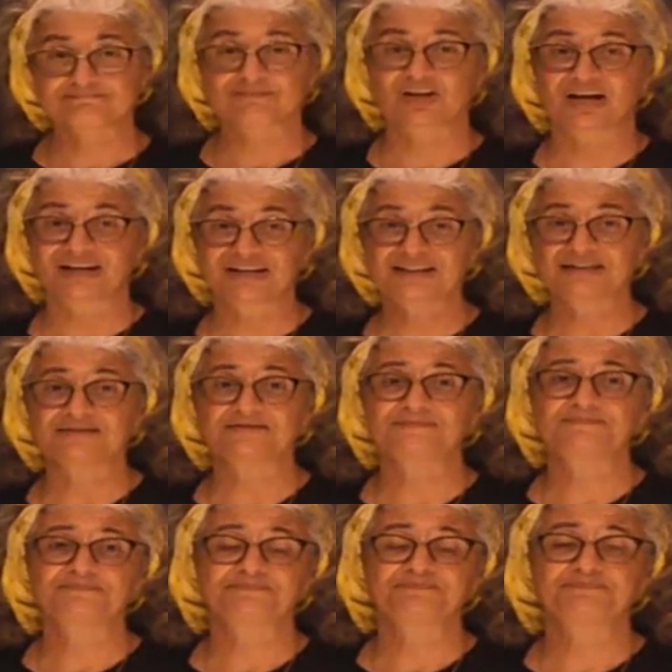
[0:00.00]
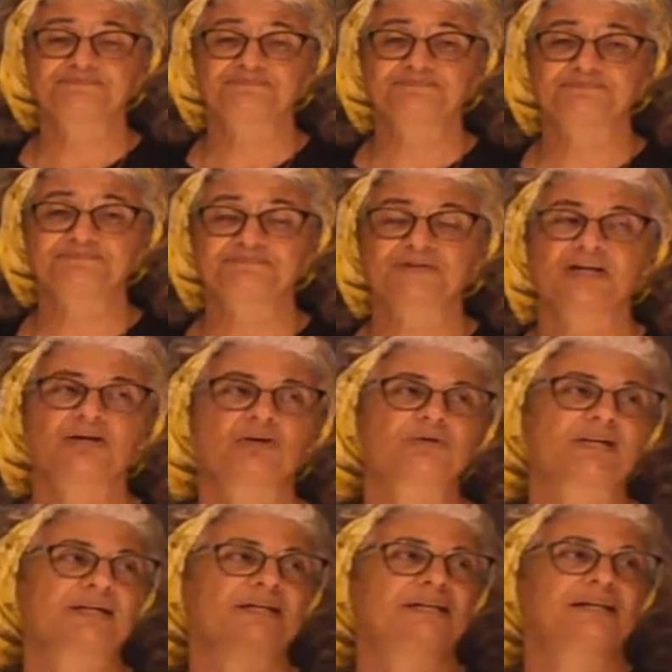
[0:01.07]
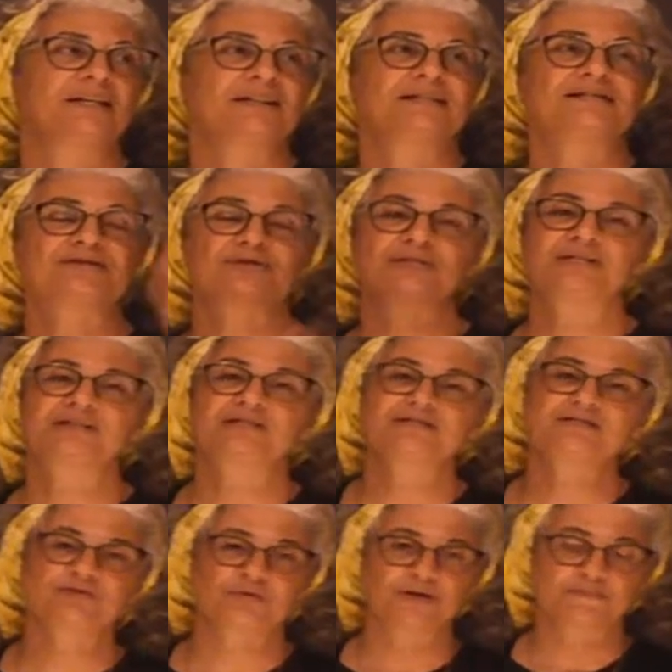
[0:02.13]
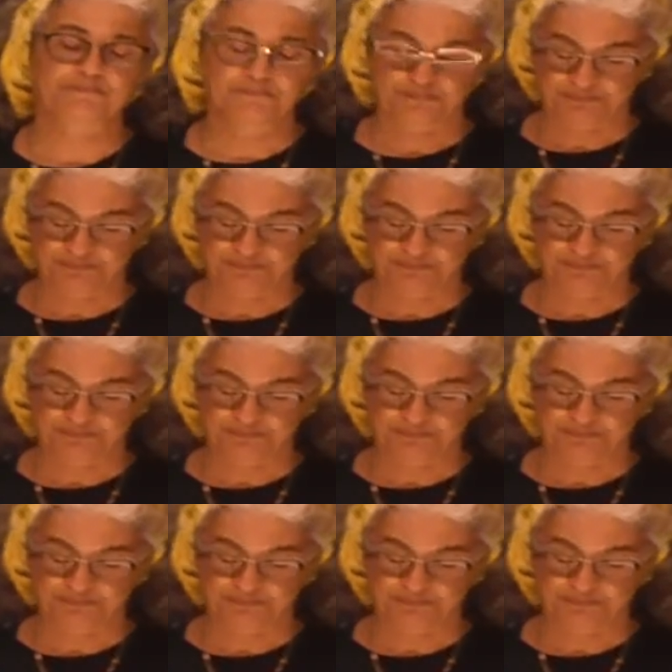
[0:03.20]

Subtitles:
Got it? Okay, let's look at this one.